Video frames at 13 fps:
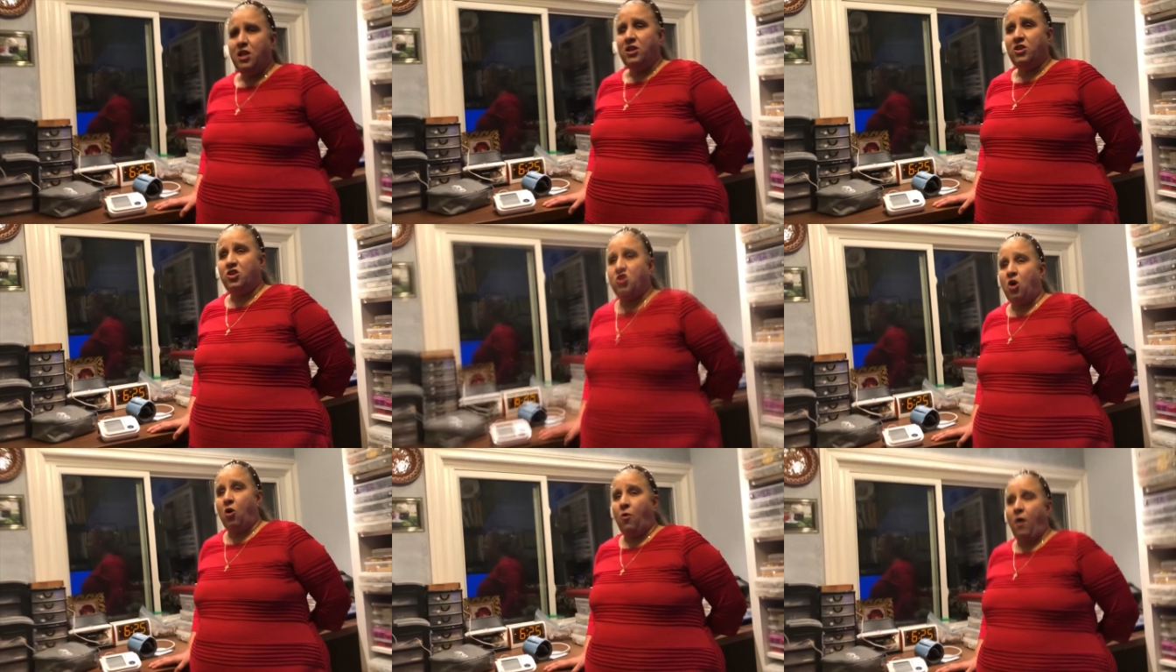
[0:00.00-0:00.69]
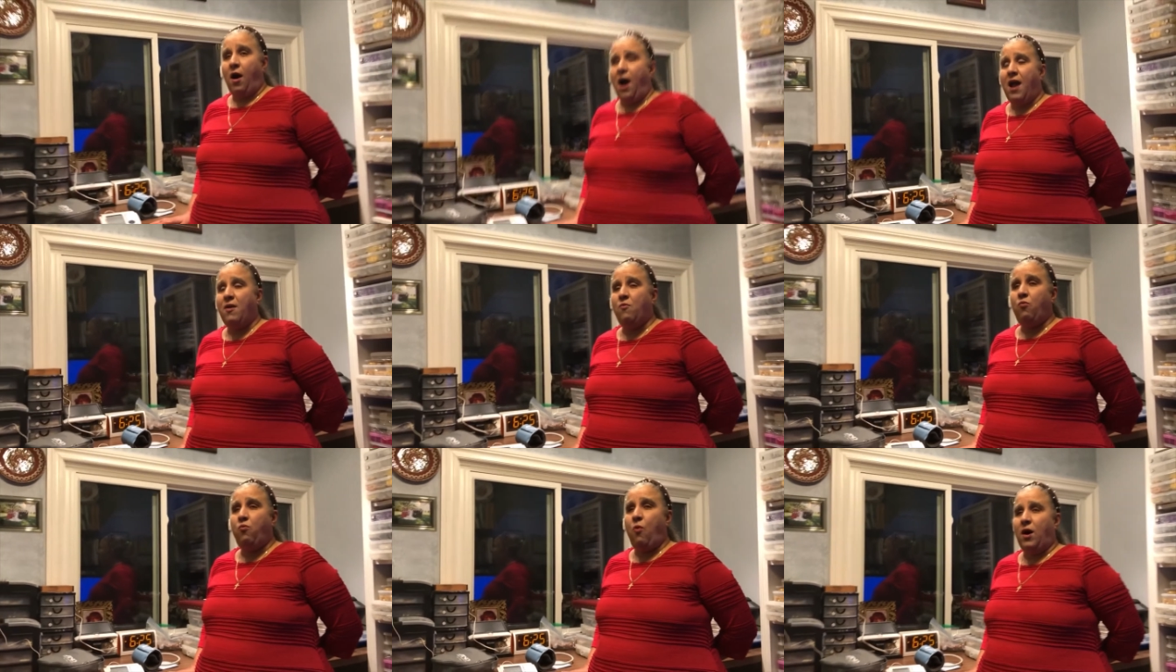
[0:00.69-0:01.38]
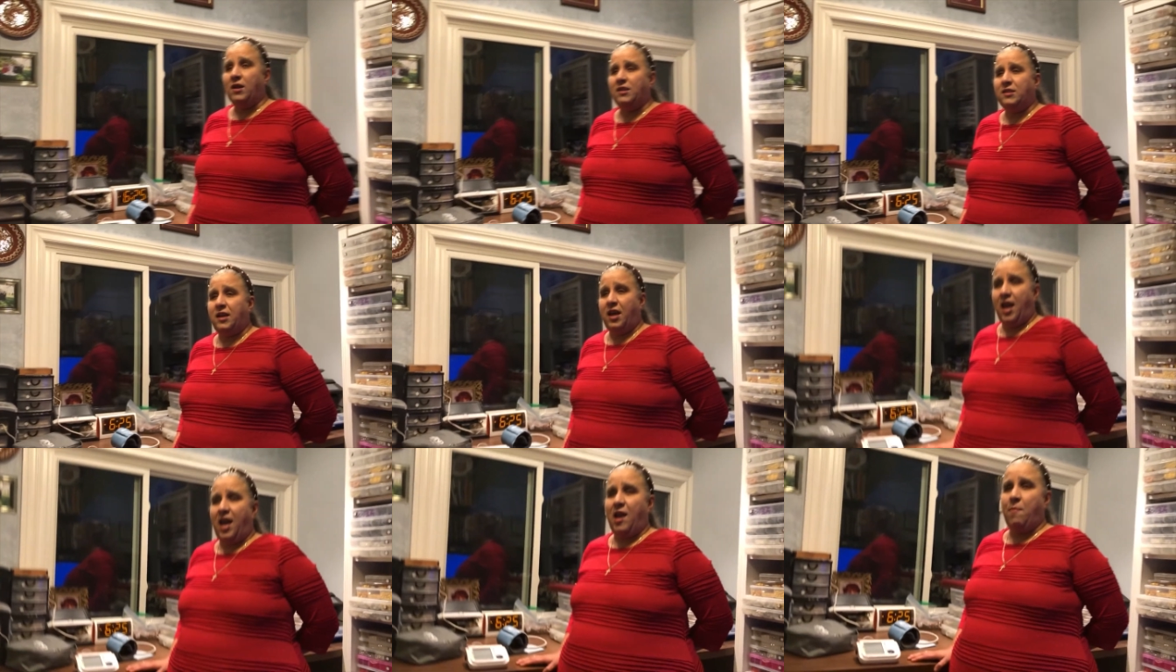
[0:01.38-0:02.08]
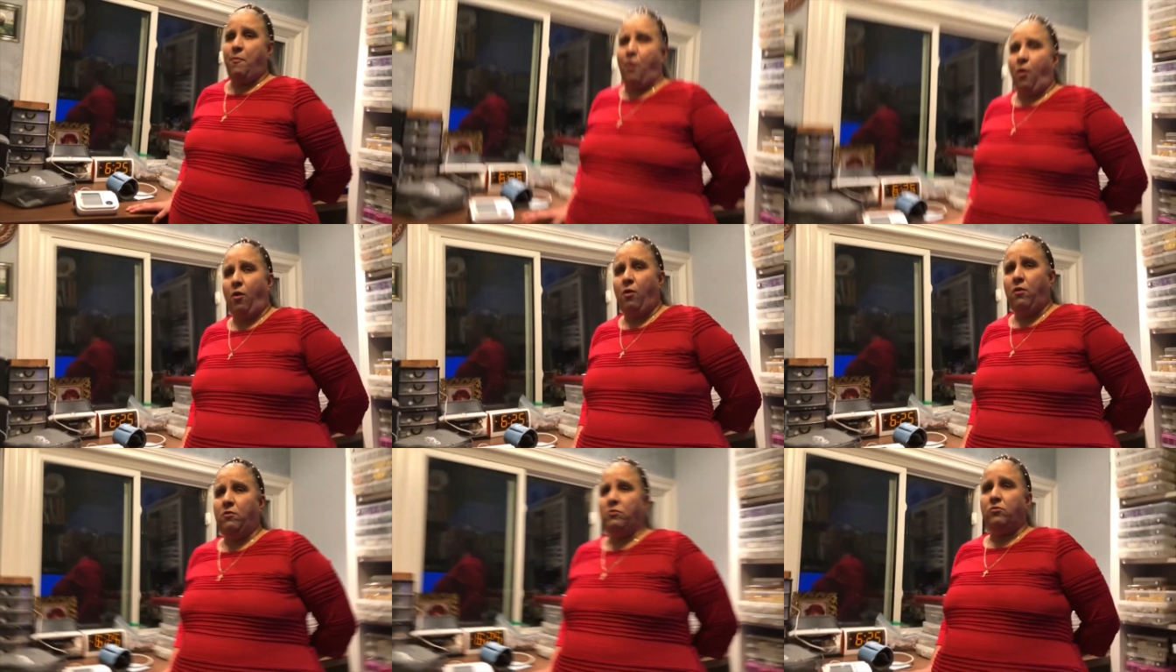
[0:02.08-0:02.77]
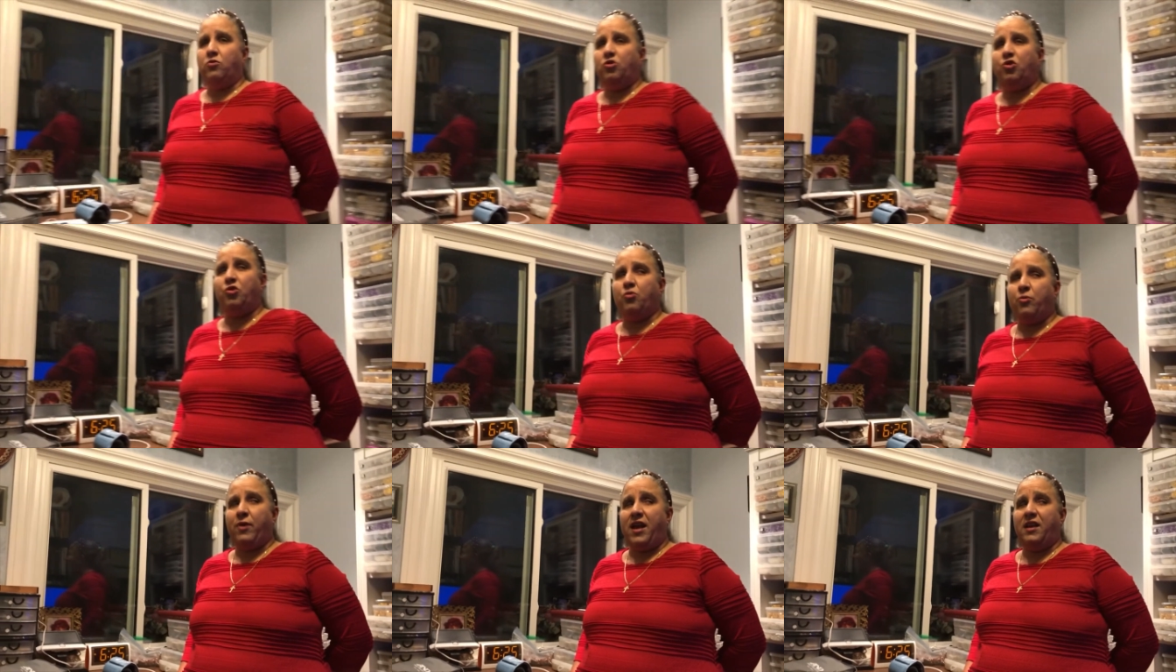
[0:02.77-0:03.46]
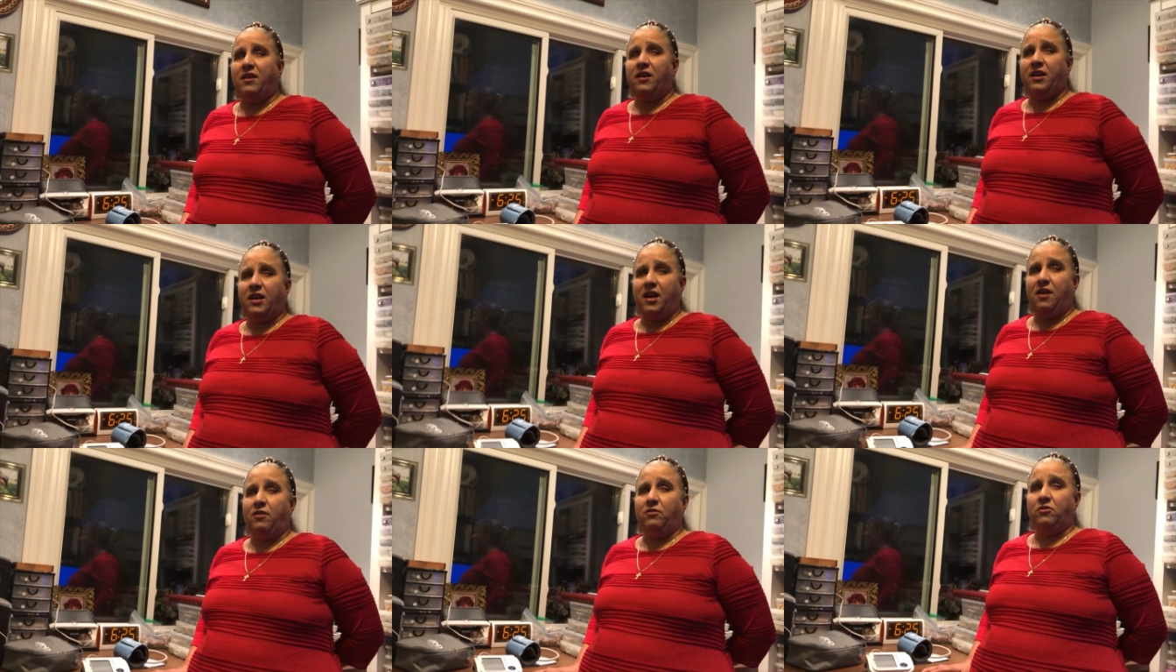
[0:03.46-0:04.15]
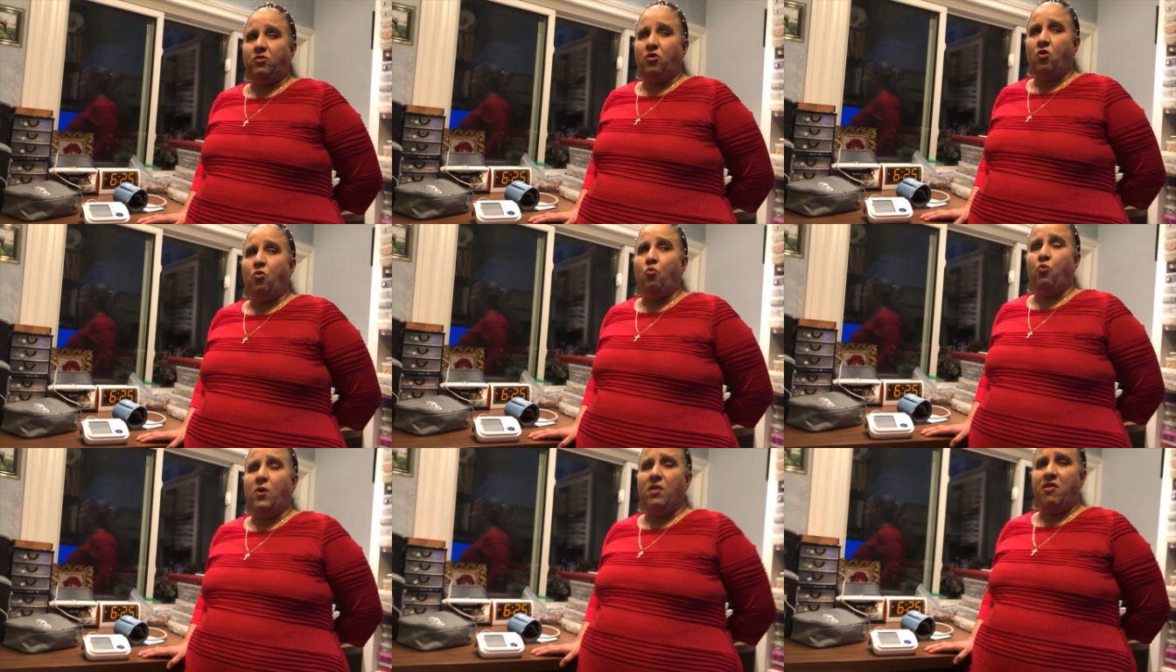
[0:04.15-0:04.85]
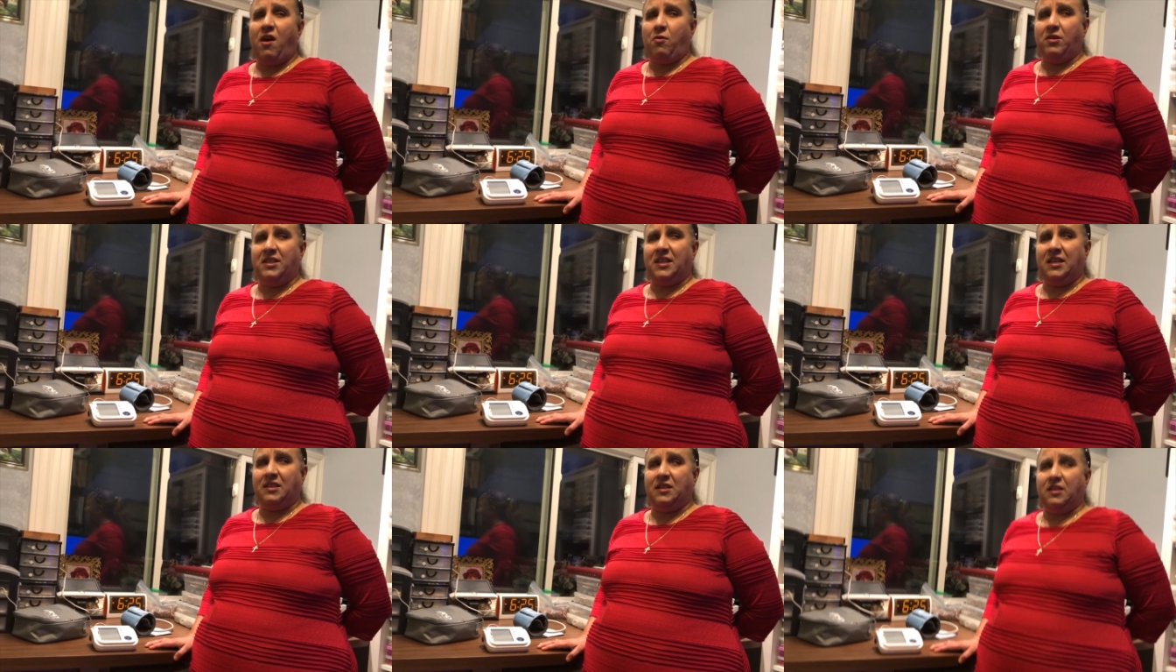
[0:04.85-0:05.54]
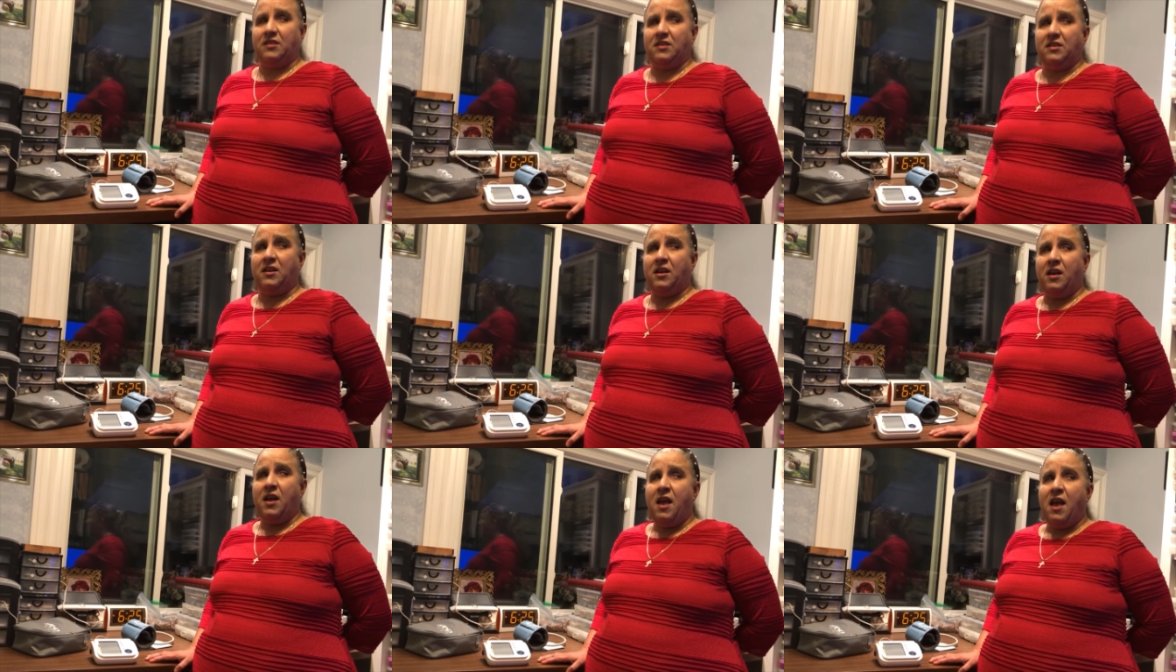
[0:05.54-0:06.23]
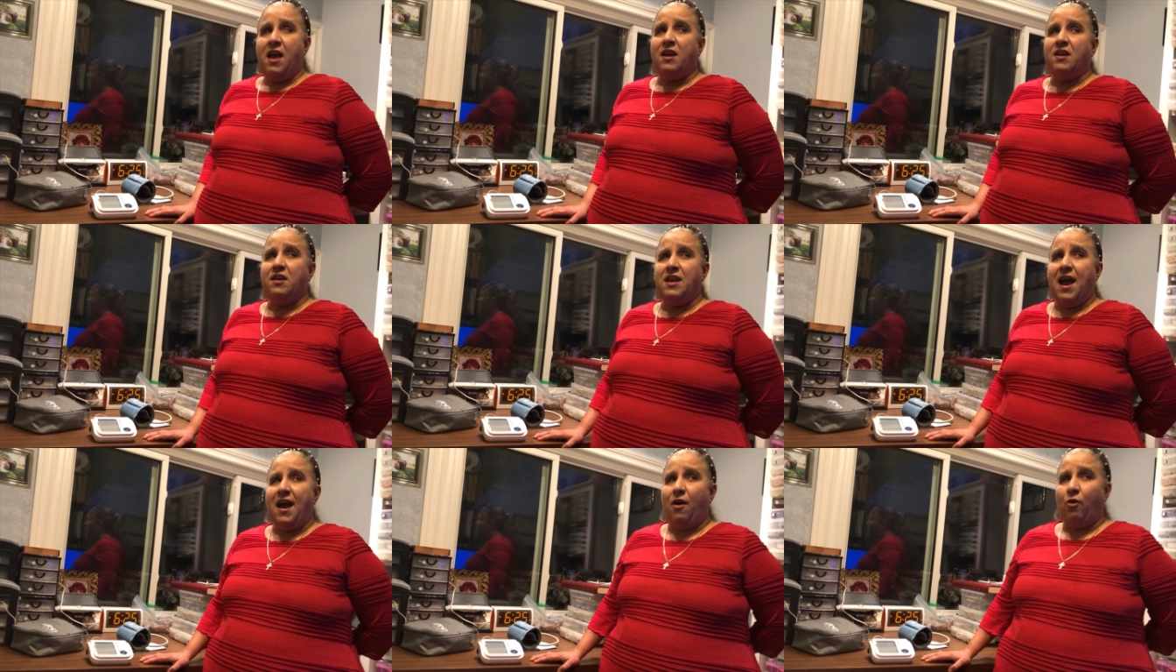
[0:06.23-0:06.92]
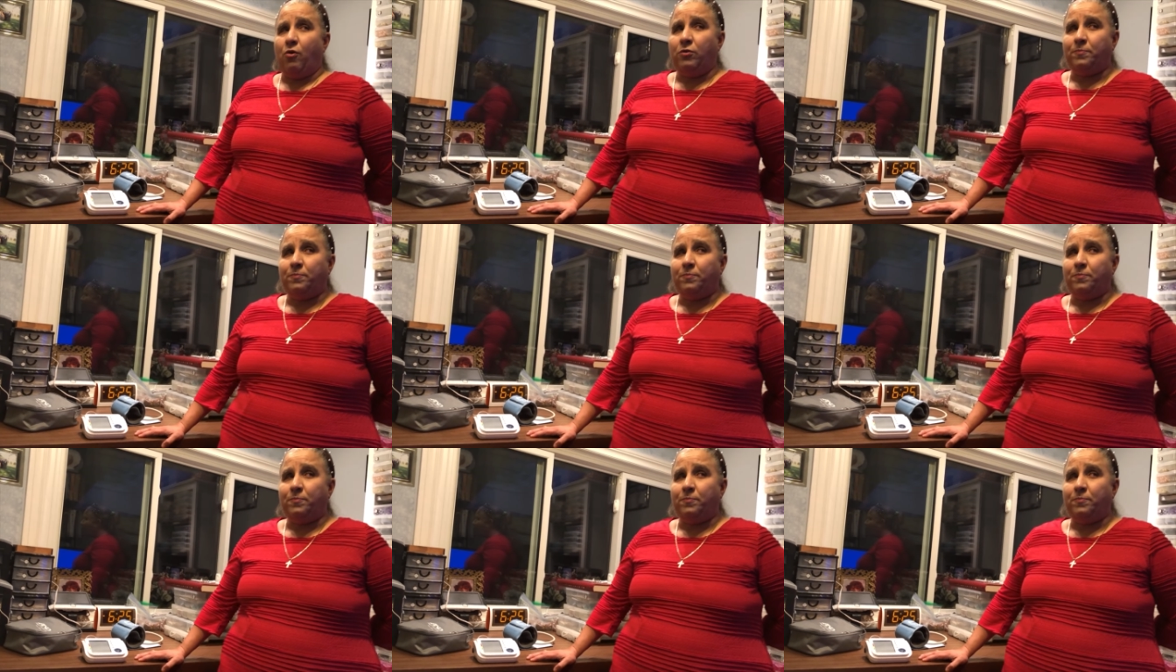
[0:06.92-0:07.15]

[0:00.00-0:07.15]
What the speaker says: So I was able to create an account without assistance. Now,